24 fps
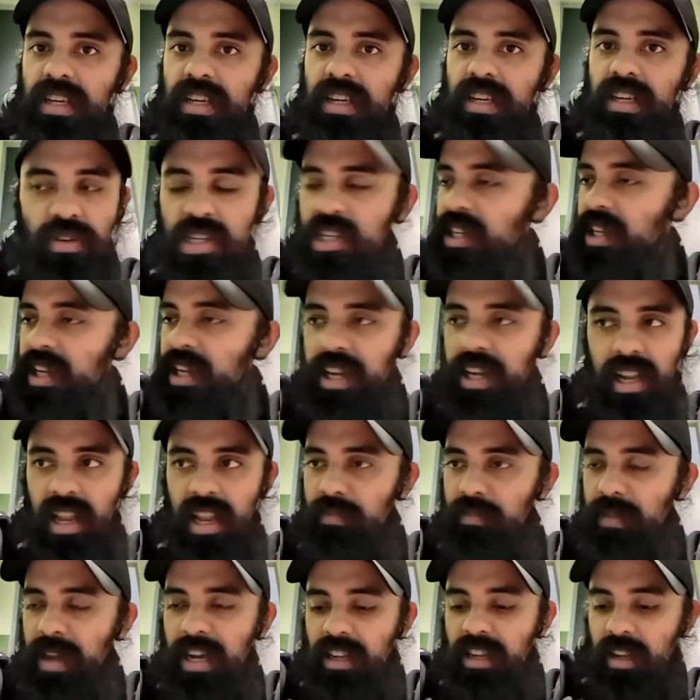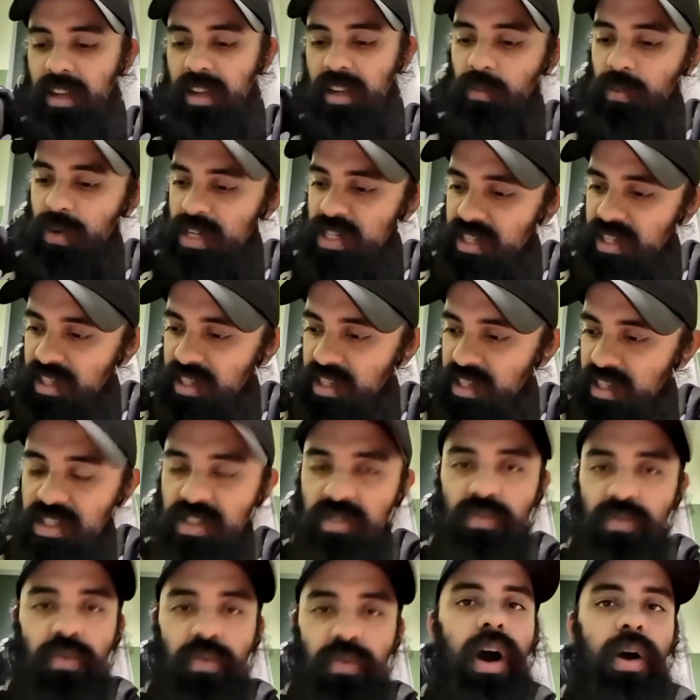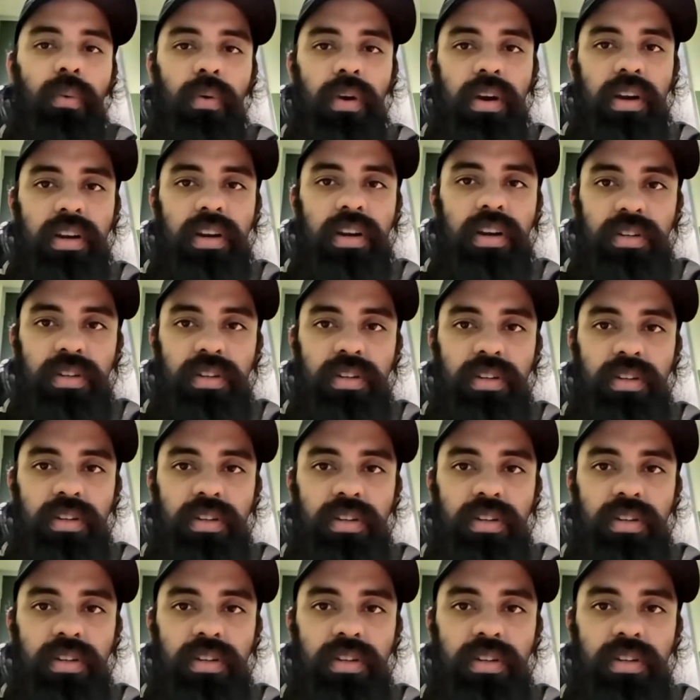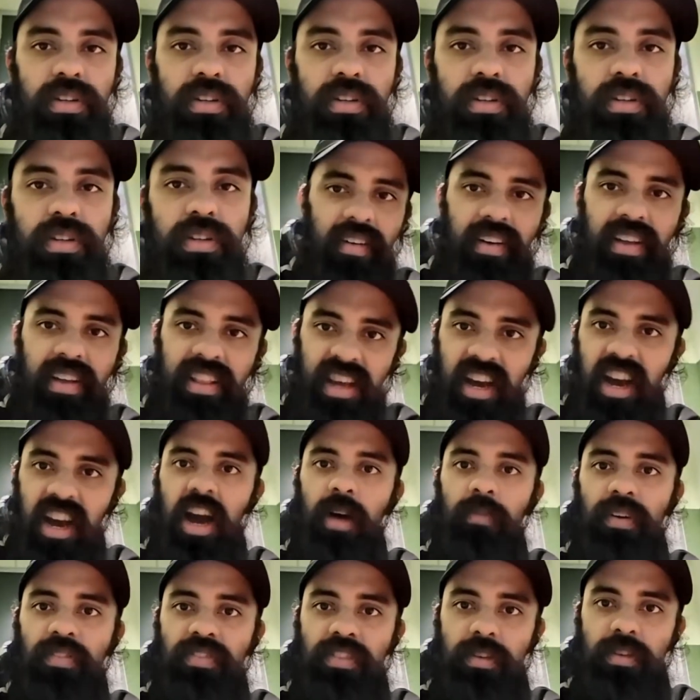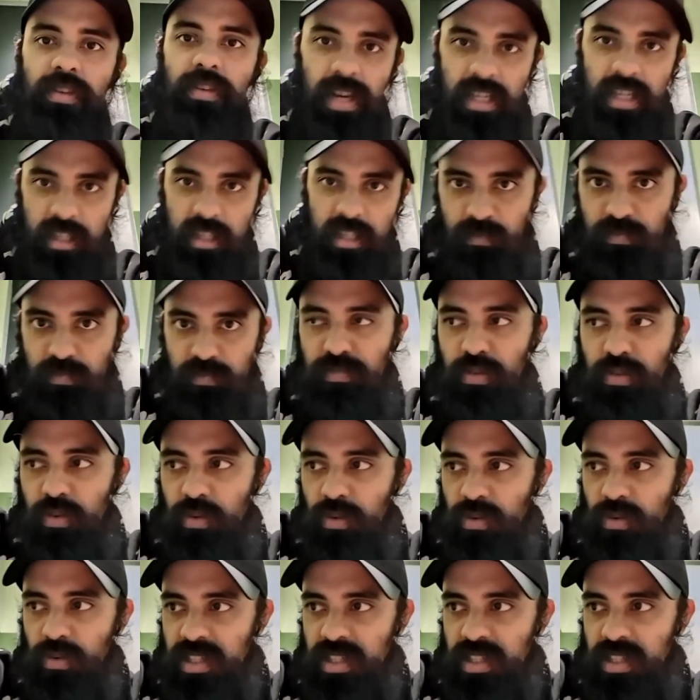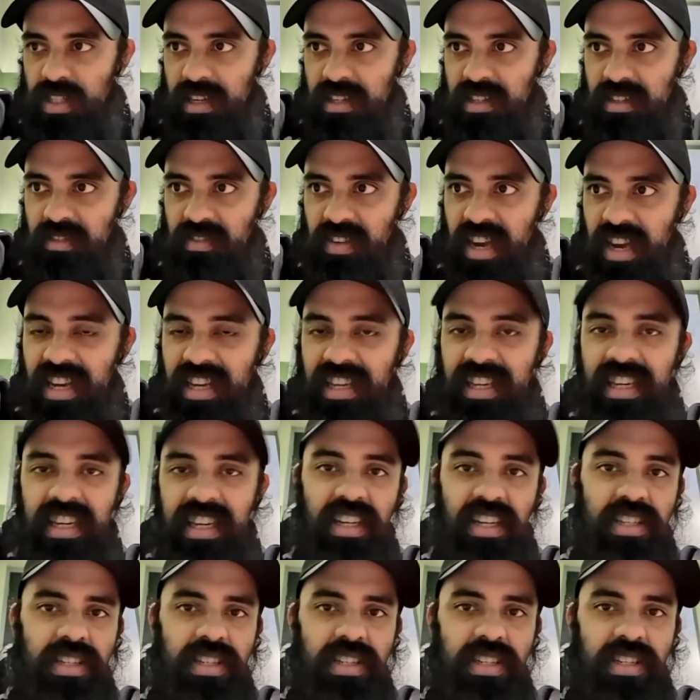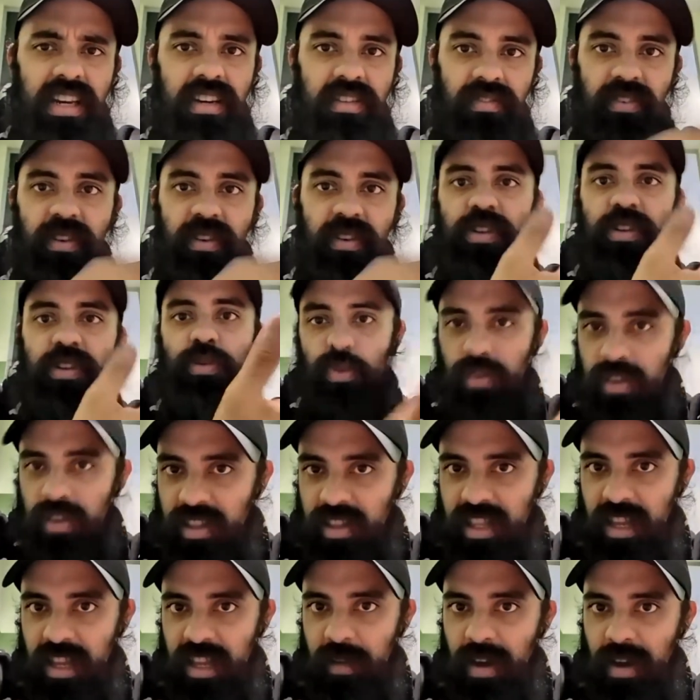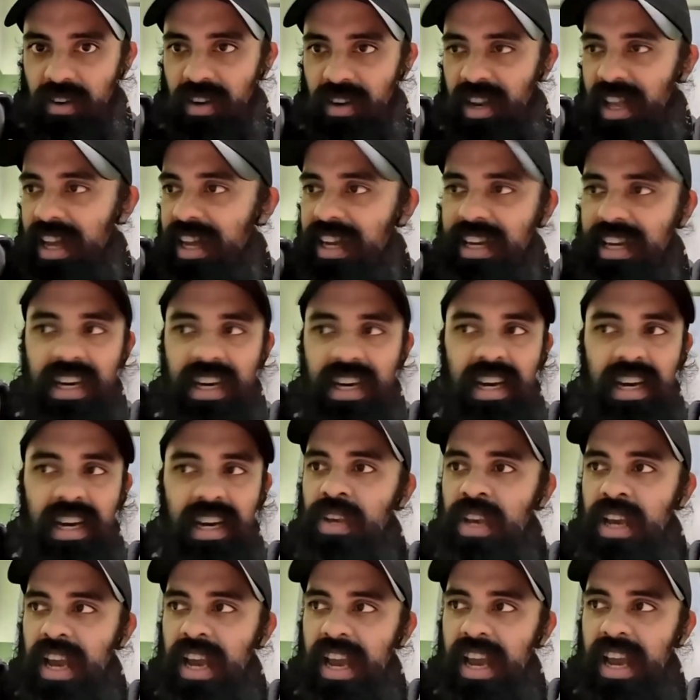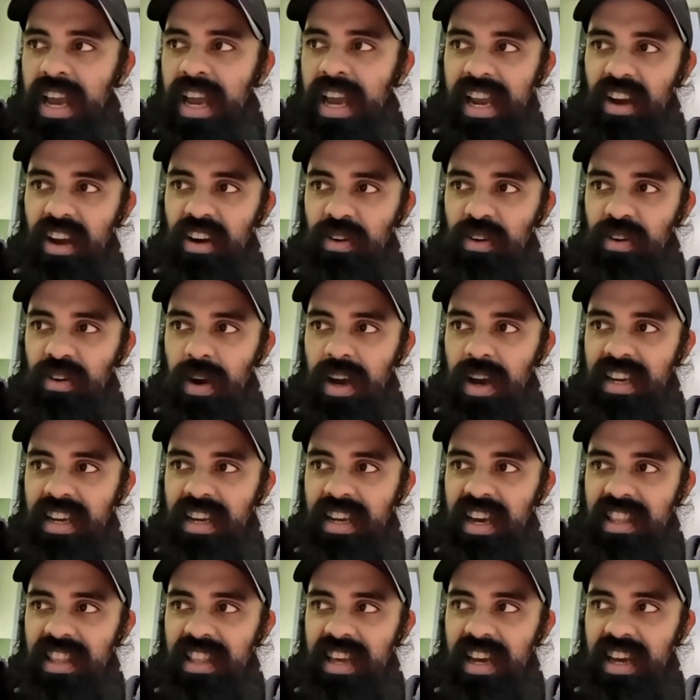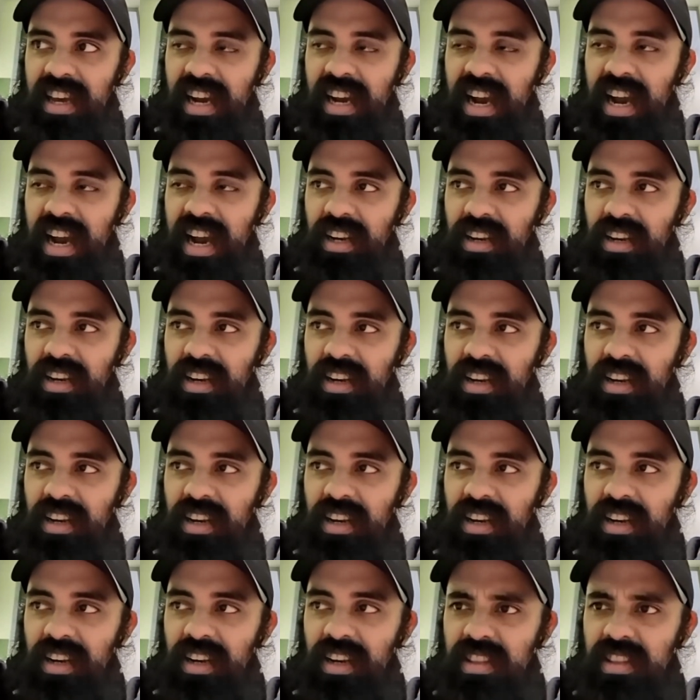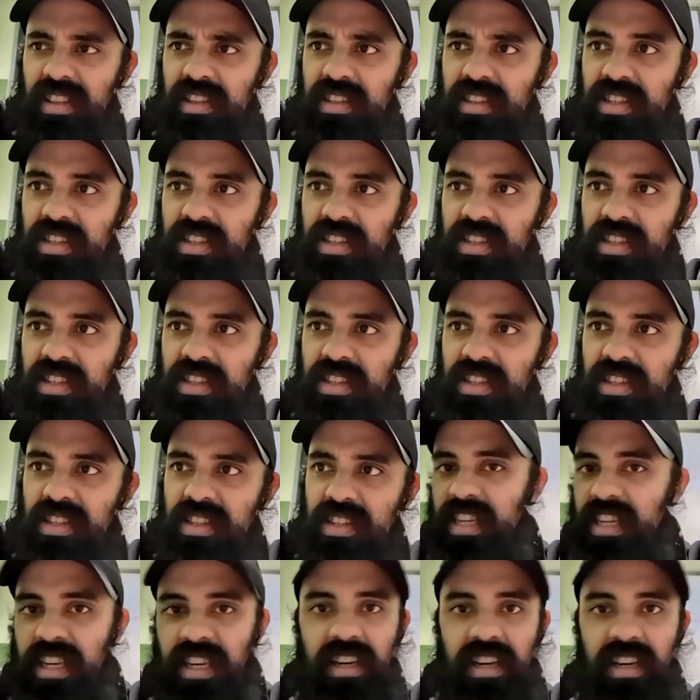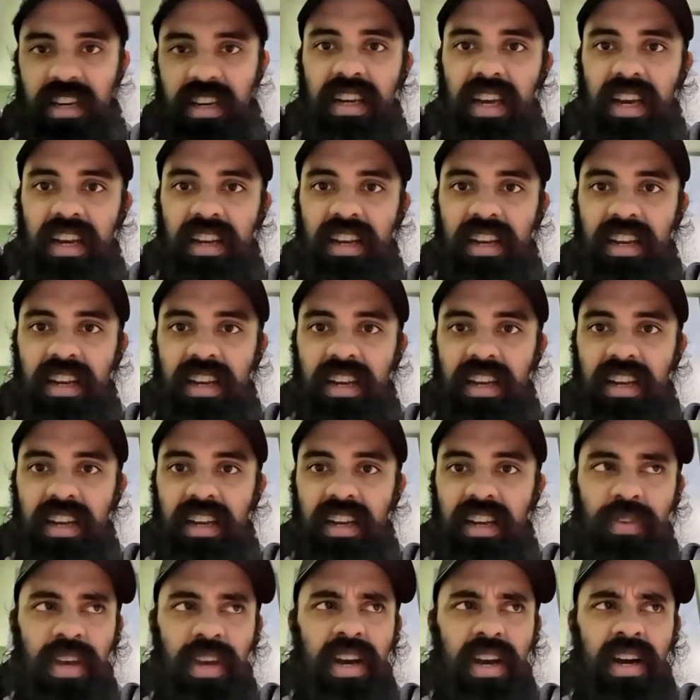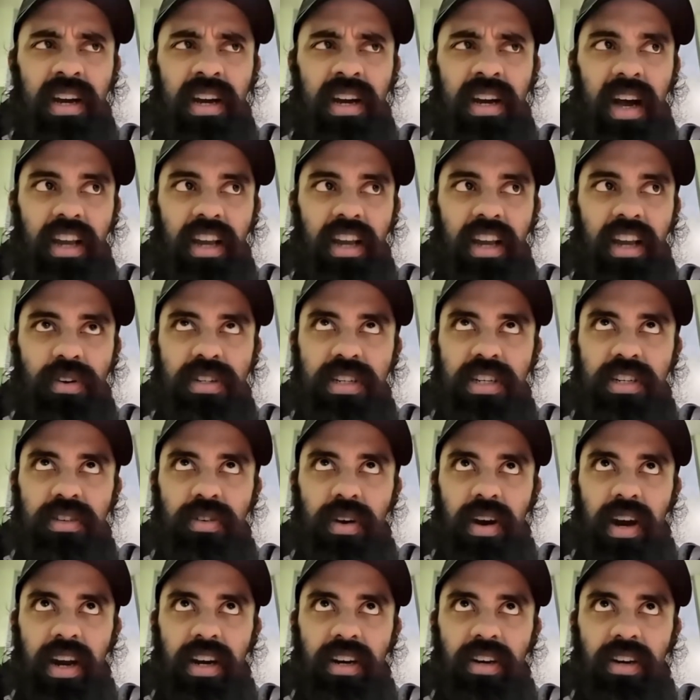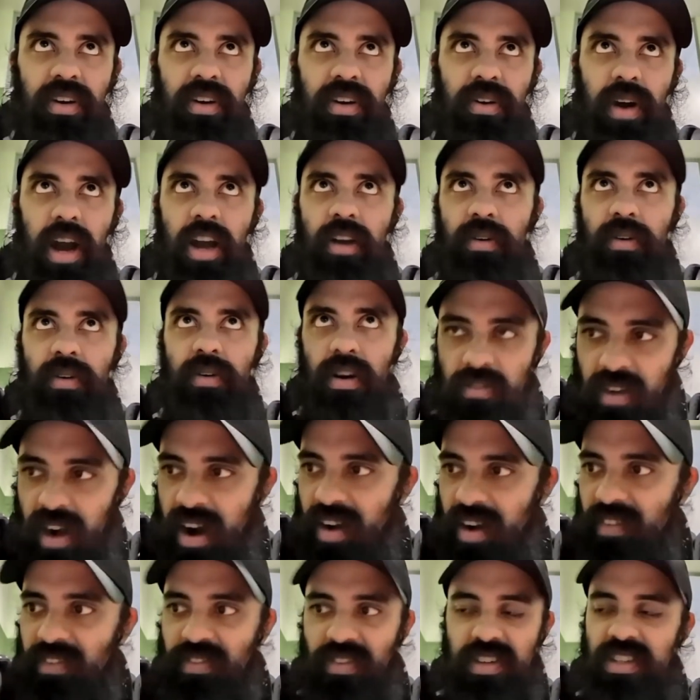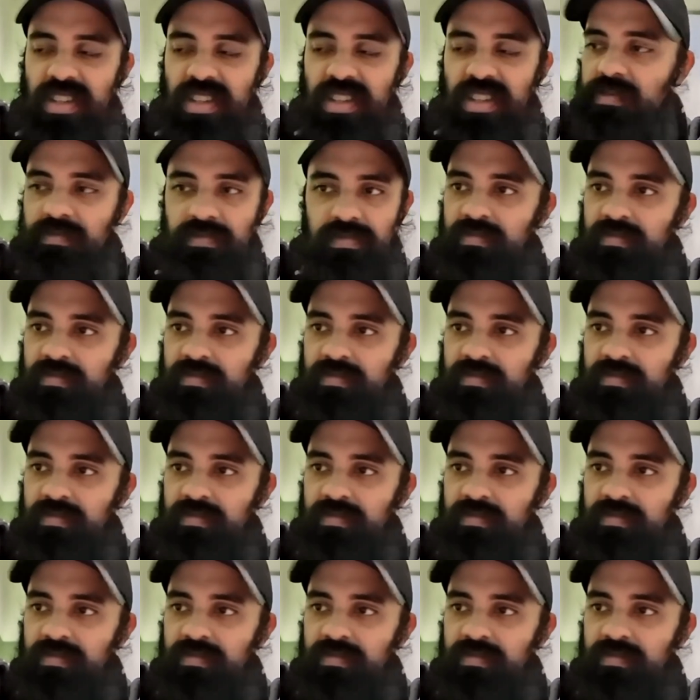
Usually I'll make a little wish list of what I want to do and marry that up with the best process of getting each individual theme out. Like, hey, how do I get that kind of set the scene kind of thing? I usually try and go, how do I reference